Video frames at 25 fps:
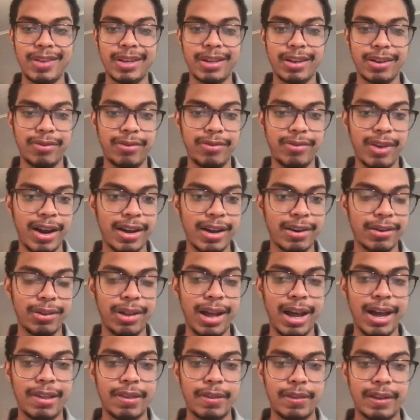Cup final,
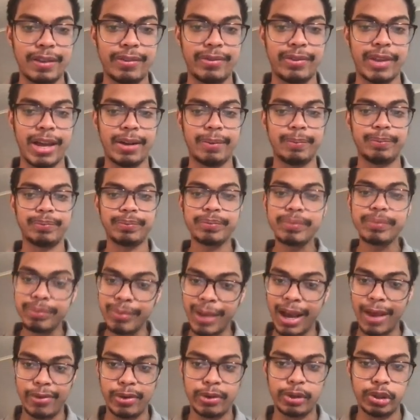I think that
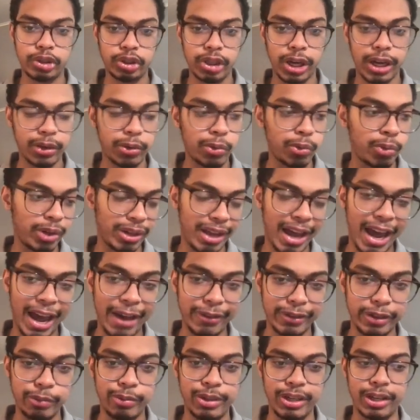Matthew Tkachuk will
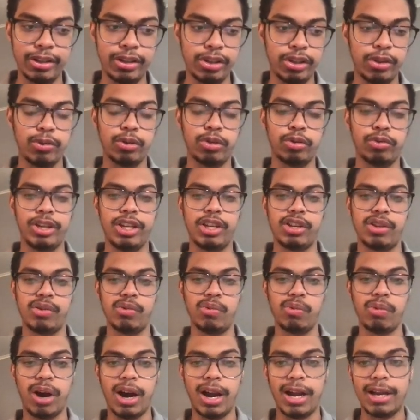have to be a huge
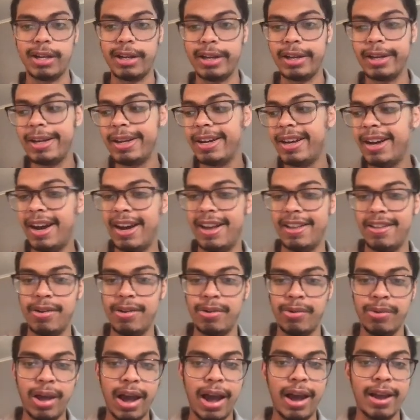reason why. I
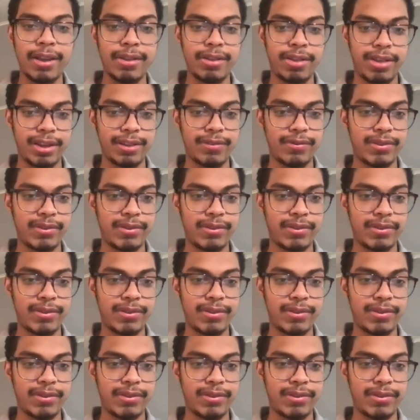don't I think